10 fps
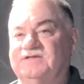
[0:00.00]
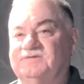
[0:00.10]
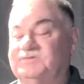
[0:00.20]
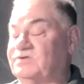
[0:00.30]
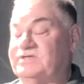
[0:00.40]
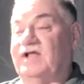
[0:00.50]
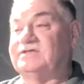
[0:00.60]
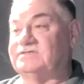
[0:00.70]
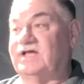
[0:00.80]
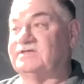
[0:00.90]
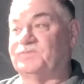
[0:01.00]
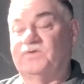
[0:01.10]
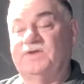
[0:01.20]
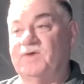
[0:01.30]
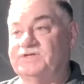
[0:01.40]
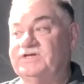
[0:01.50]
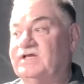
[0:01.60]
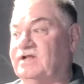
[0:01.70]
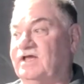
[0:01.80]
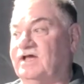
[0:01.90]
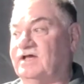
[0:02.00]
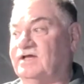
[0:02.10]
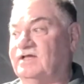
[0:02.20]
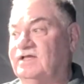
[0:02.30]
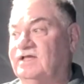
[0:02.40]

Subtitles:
Seriously, that's pretty much it. I